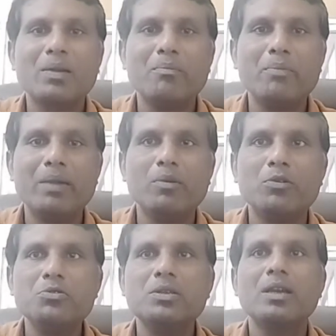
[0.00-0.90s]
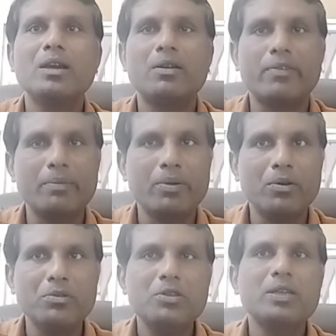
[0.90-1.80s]
memos,
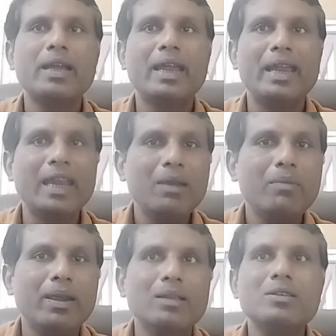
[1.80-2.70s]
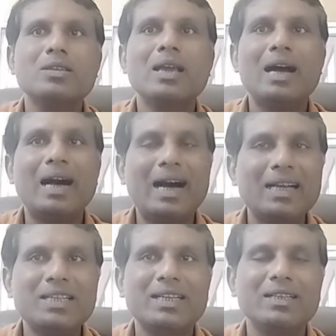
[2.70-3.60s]
reports, emails,
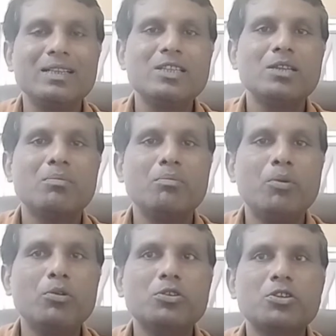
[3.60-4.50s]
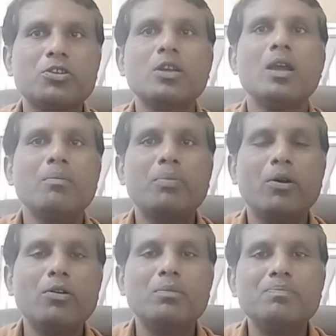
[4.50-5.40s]
articles, books,
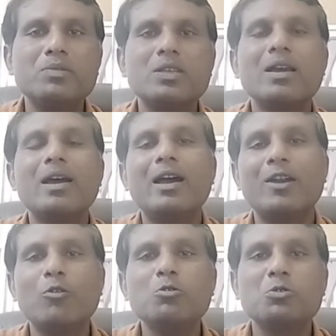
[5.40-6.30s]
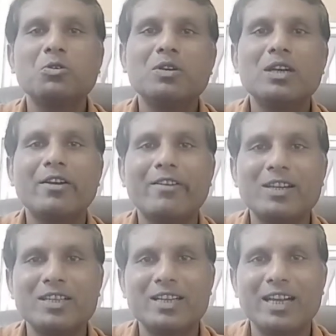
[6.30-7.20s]
poems, and also
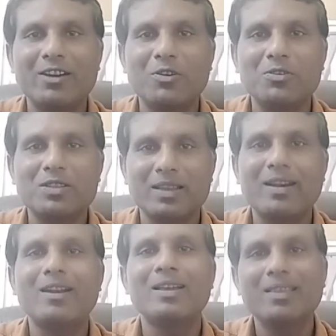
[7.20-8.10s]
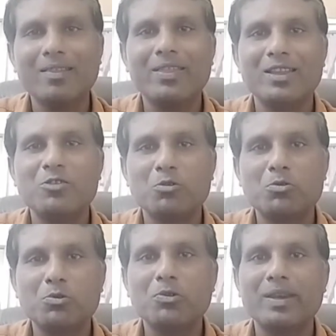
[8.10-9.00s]
written dialogues. There are other things
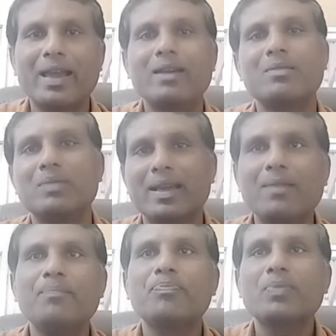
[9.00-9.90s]
also, you can add them there.